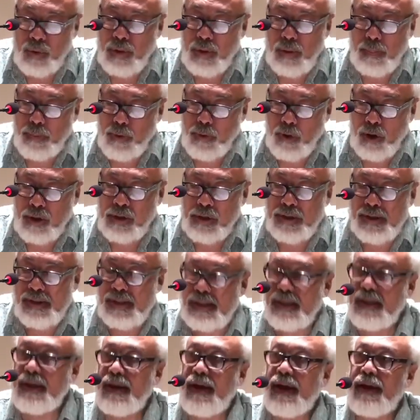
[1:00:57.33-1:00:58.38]
to the broader
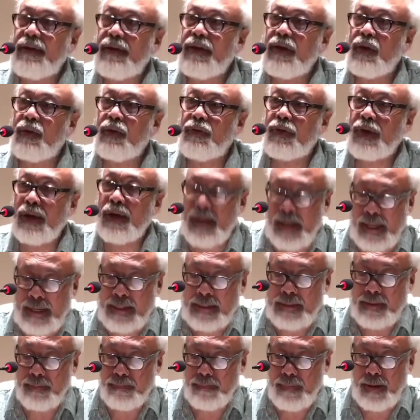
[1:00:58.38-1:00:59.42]
scenario of
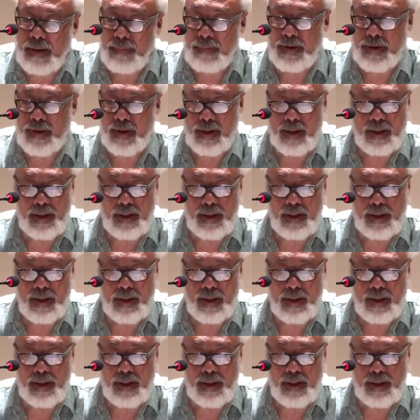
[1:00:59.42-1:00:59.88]
collective memory.